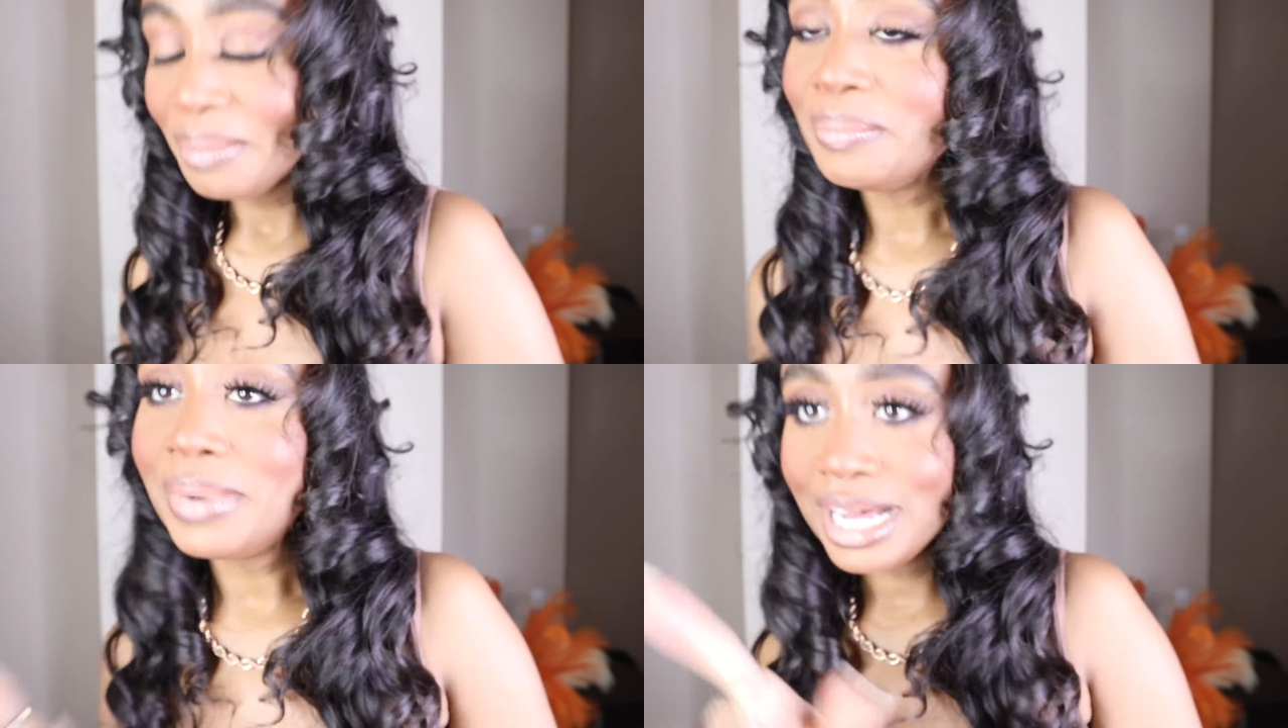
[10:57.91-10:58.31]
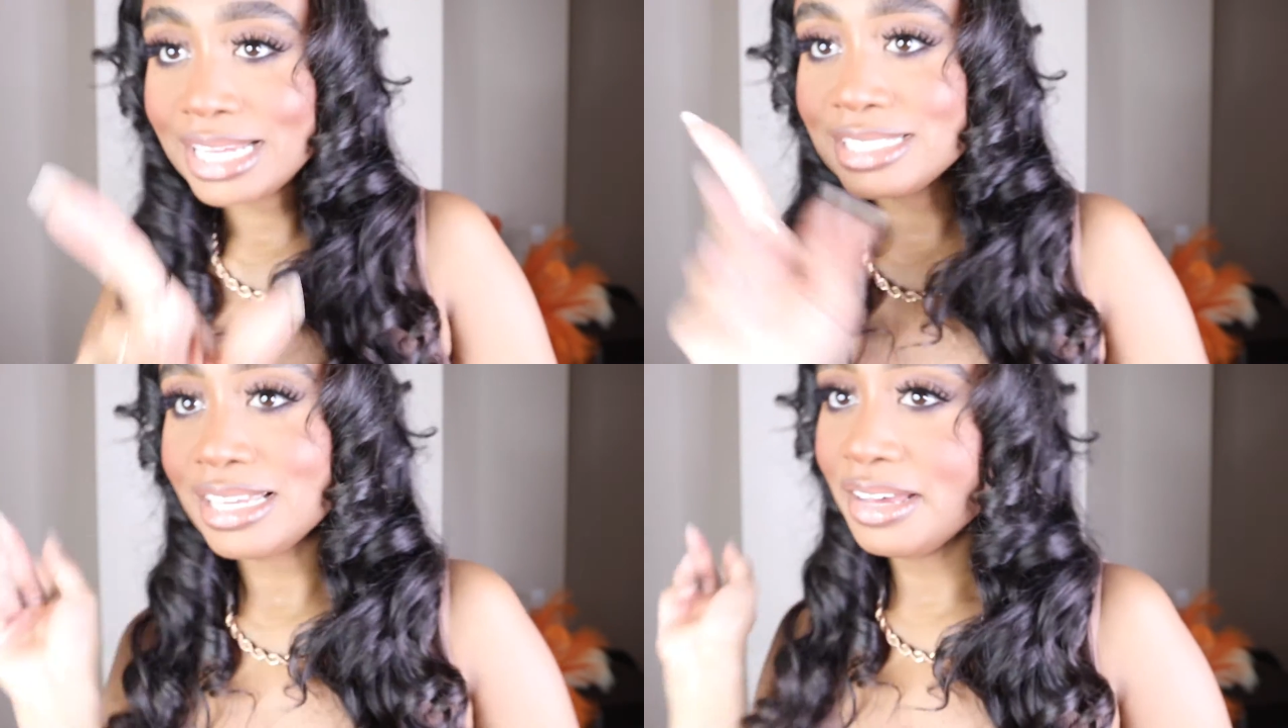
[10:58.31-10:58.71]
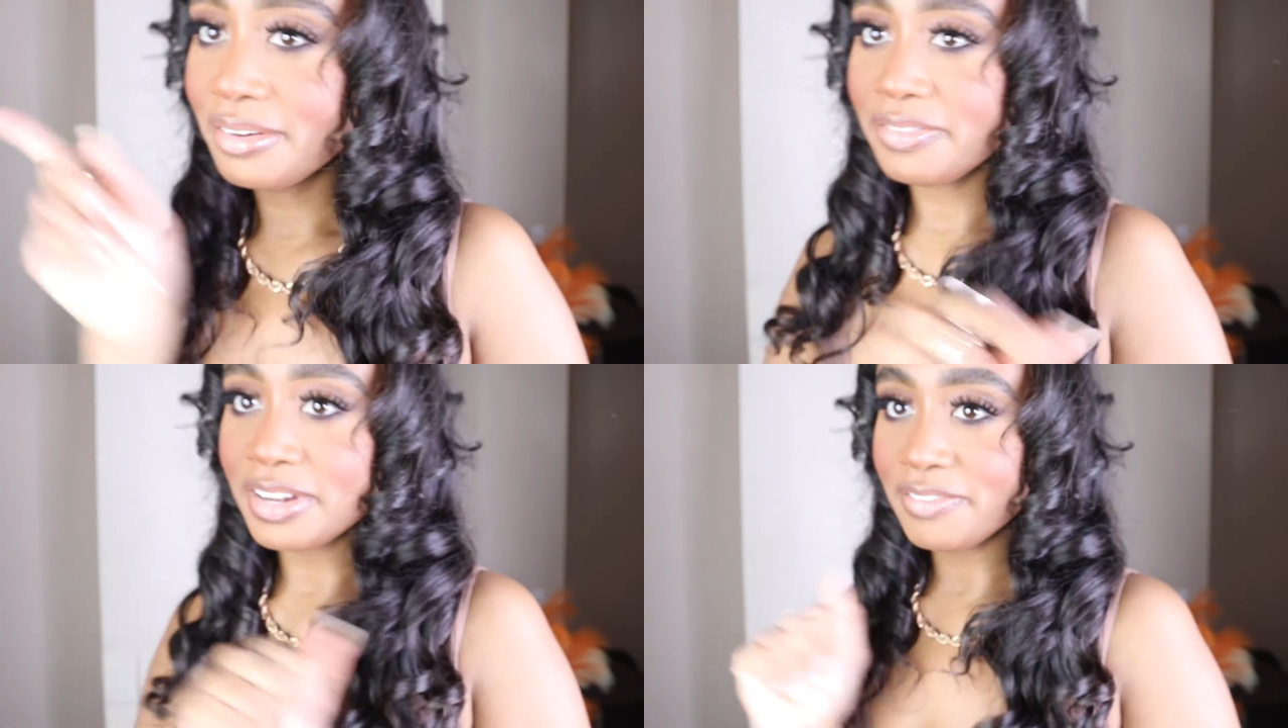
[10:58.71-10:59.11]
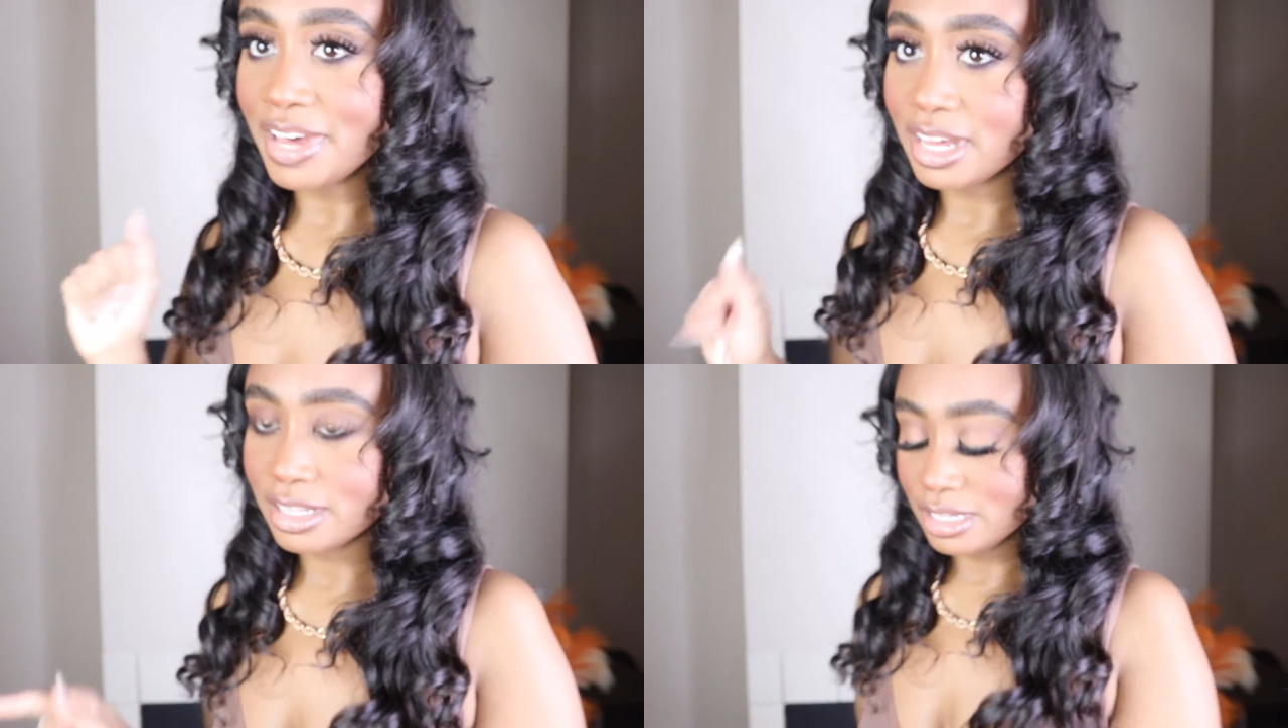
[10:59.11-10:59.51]
But fun
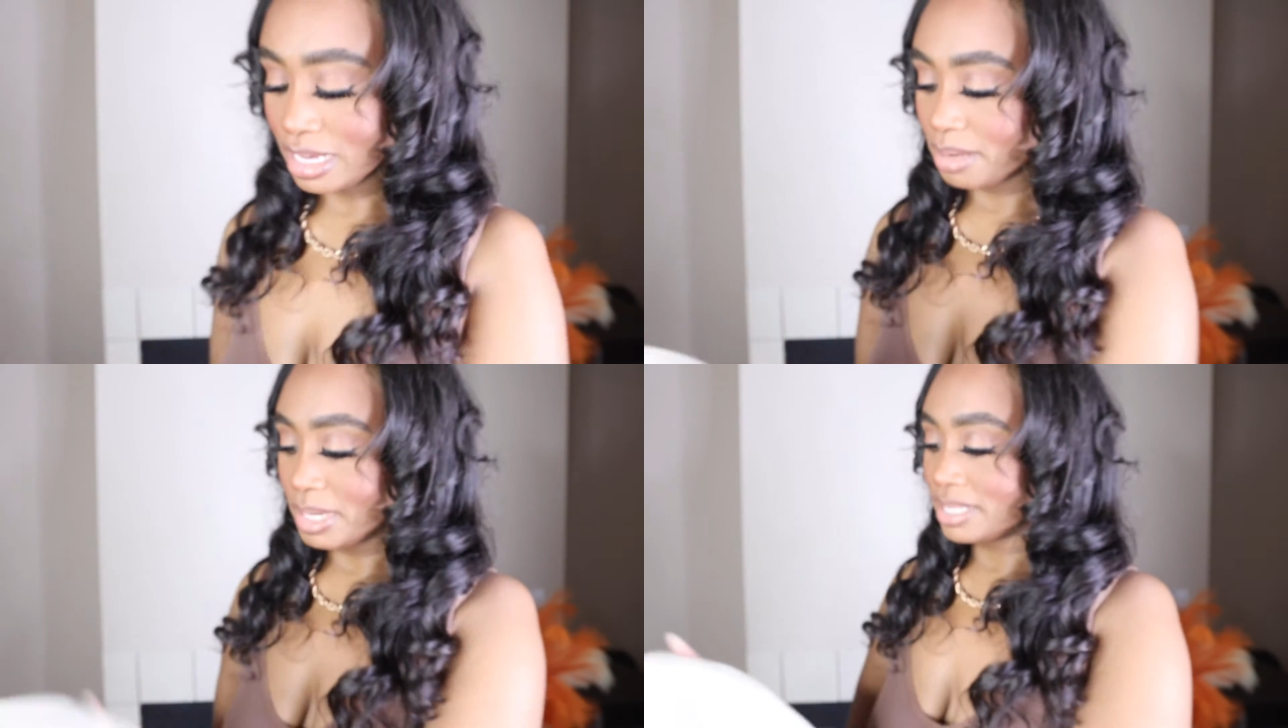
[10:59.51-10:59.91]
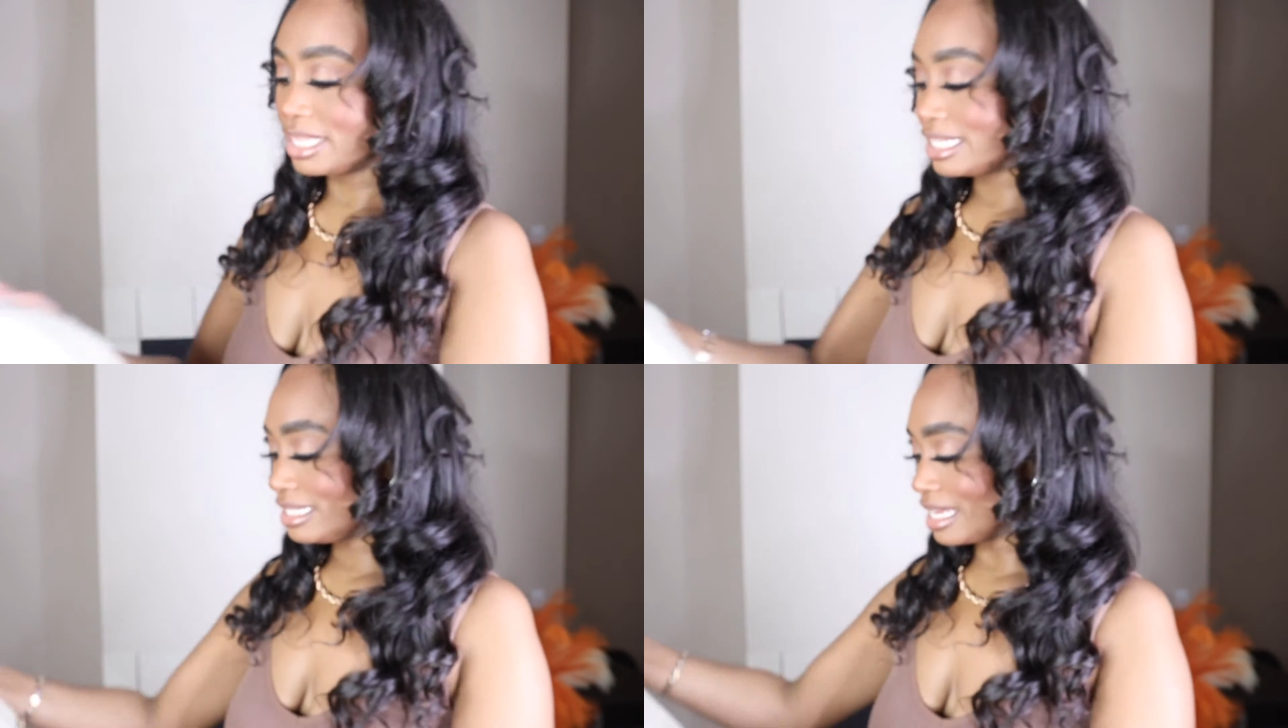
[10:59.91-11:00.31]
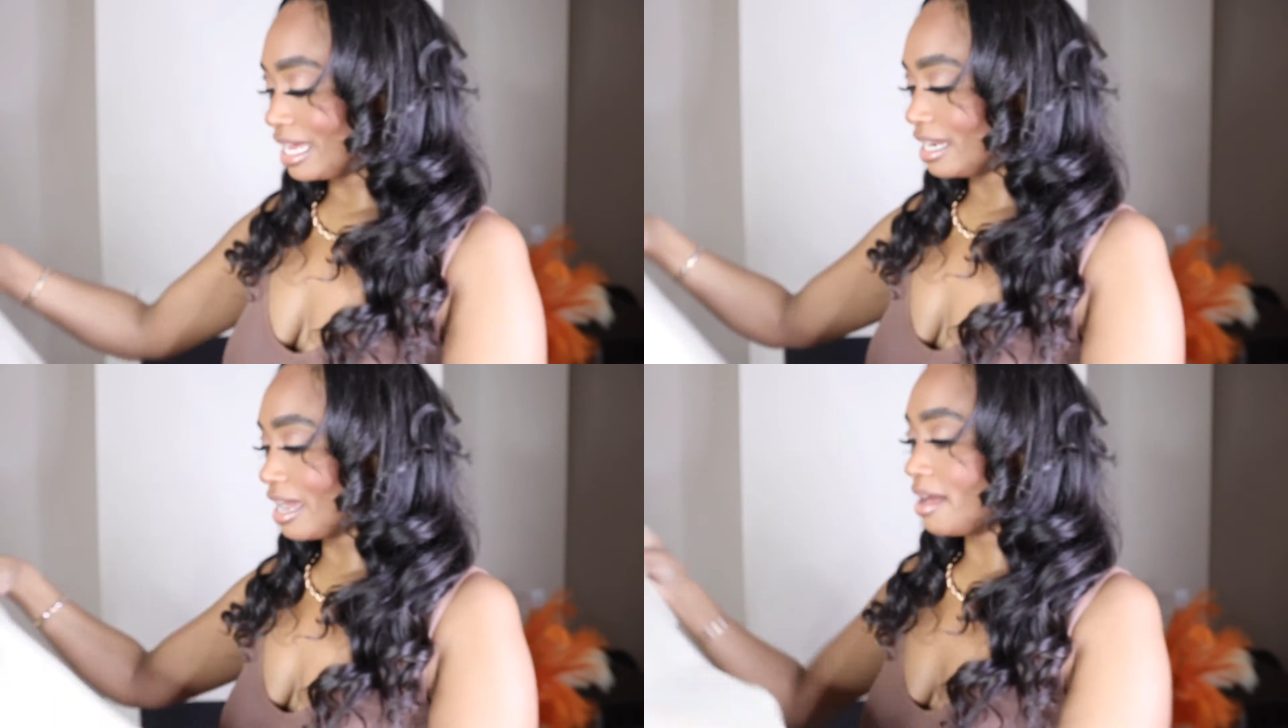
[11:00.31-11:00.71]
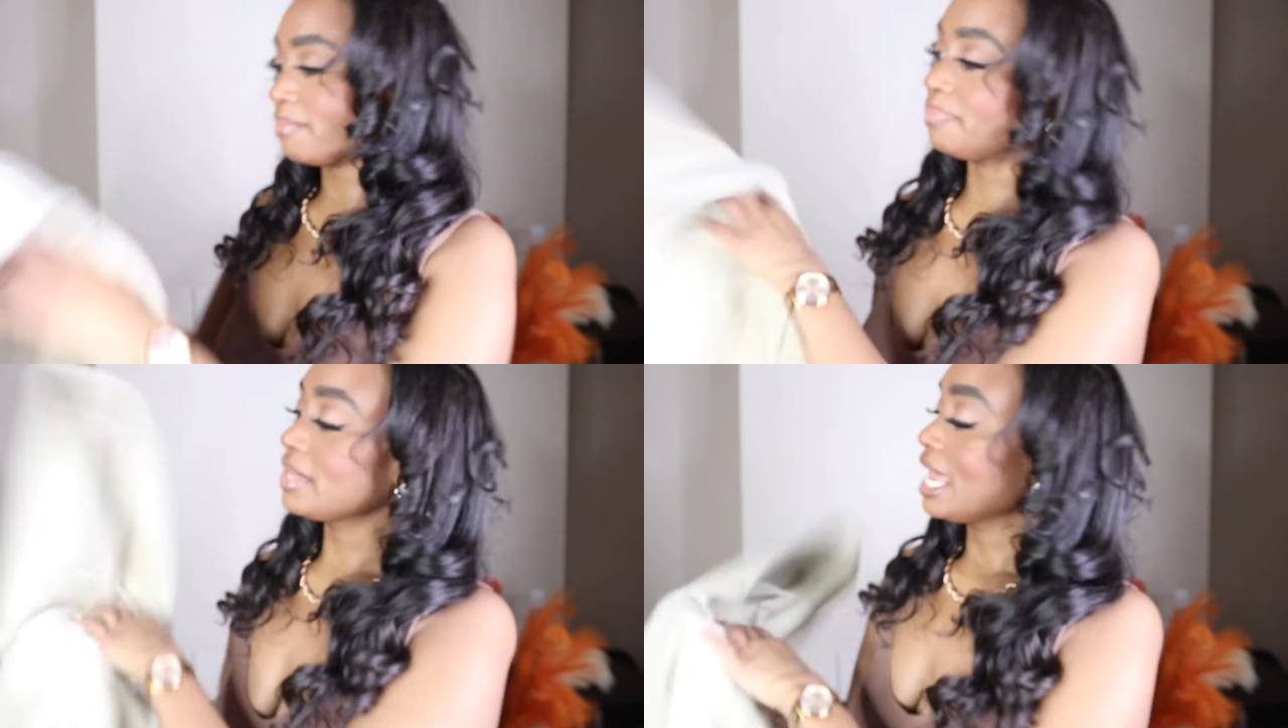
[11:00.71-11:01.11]
fact about this set,
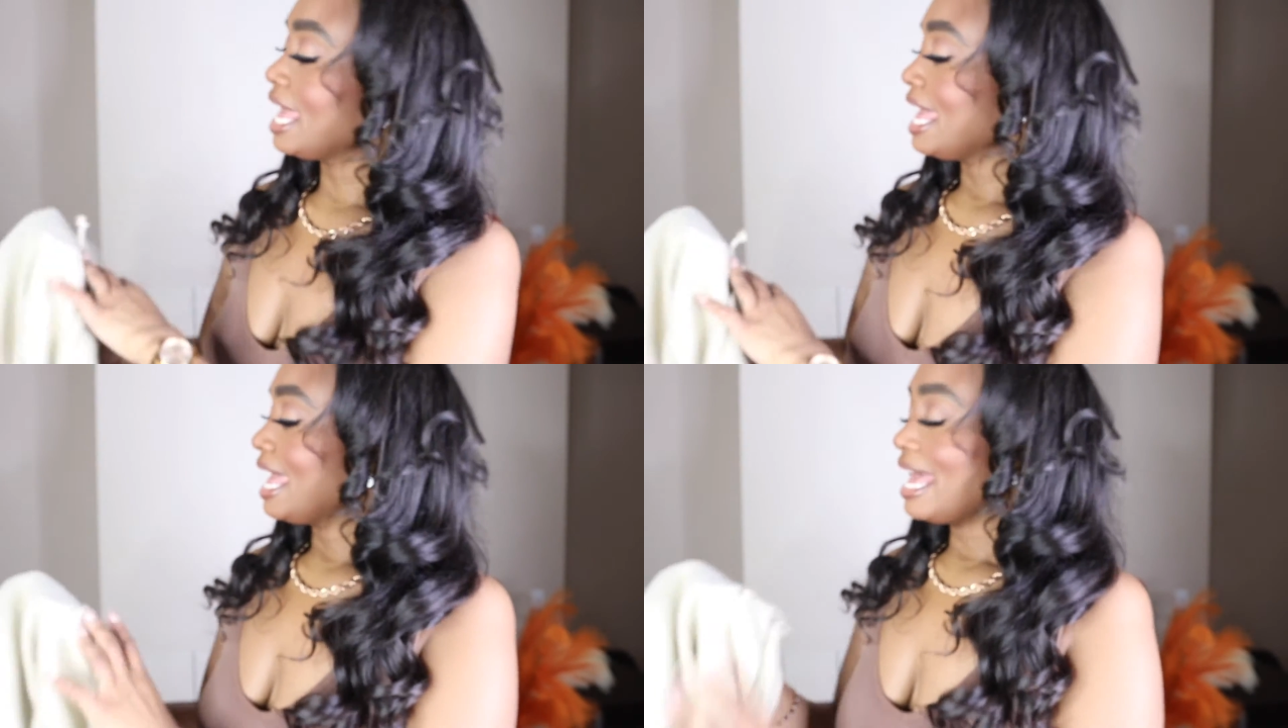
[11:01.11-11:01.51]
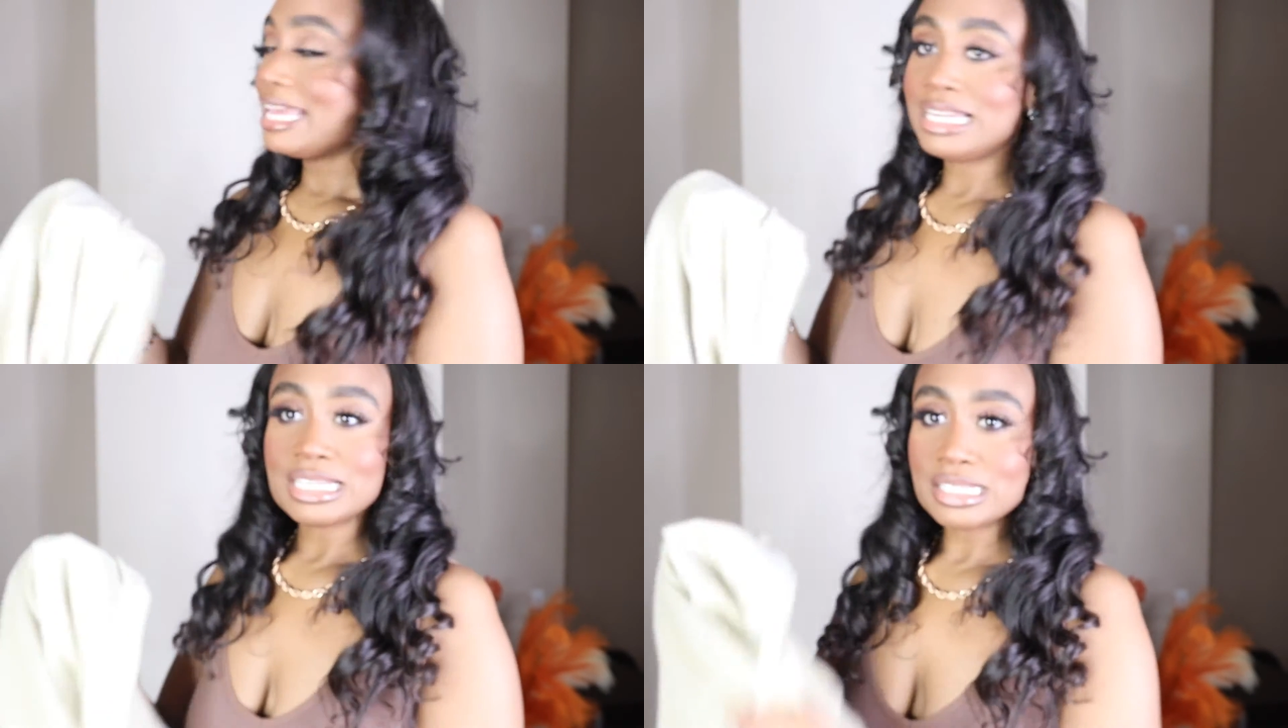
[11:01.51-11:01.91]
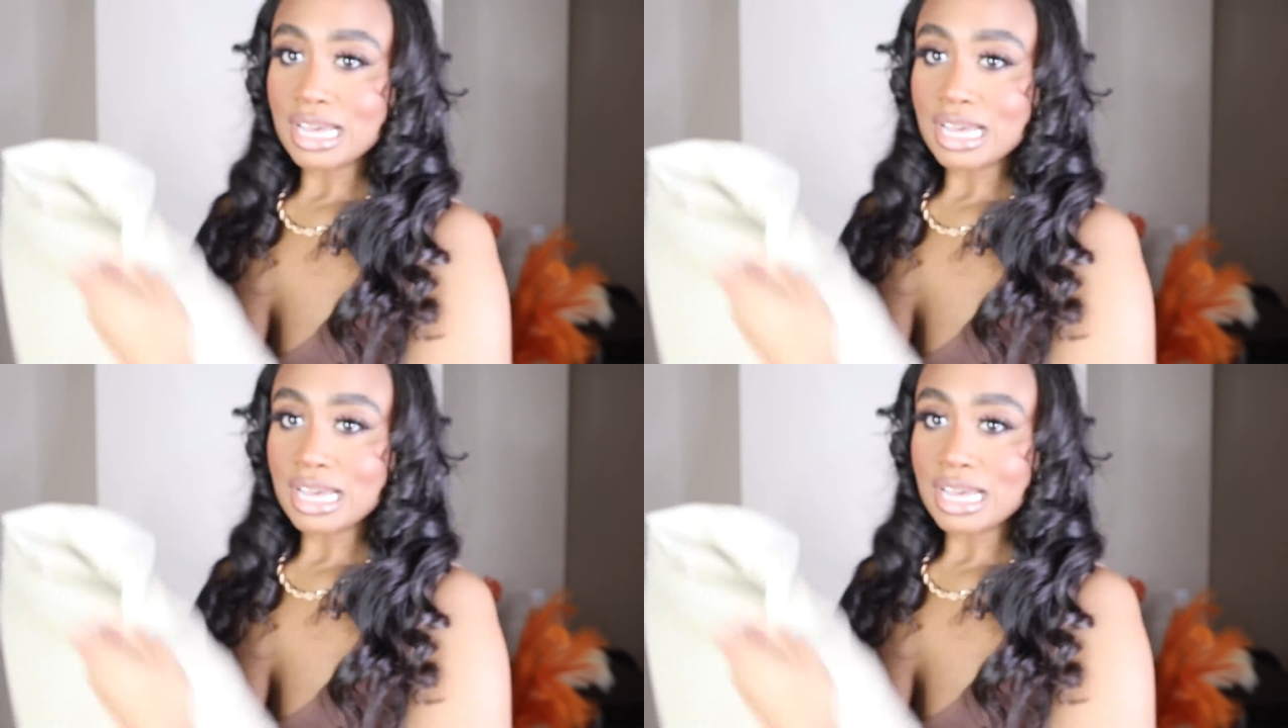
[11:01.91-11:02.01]
um, it does